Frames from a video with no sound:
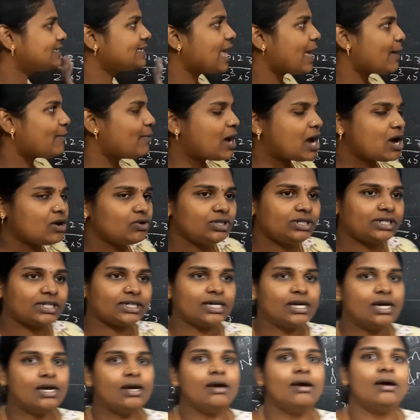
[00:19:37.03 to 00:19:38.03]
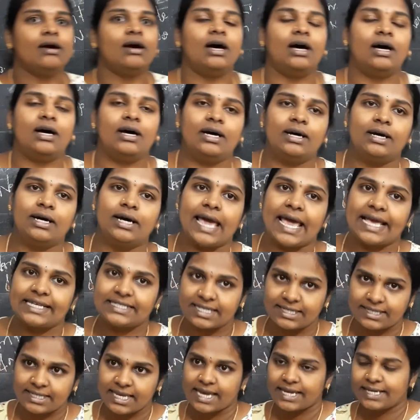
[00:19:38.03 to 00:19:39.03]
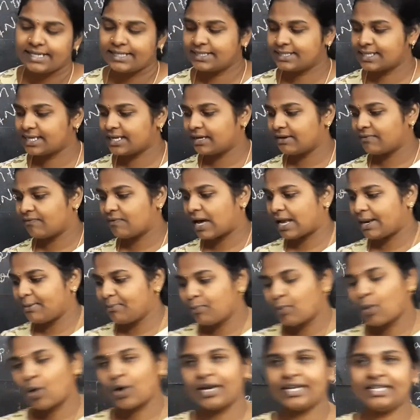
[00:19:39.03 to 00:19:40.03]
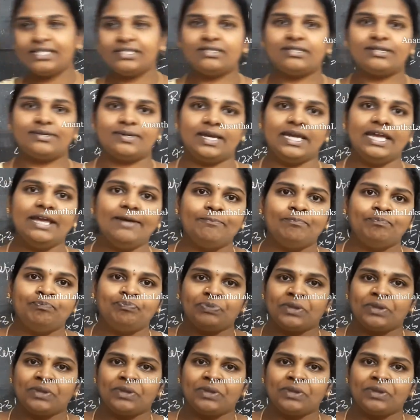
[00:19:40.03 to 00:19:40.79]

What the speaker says: about exercise 1.3.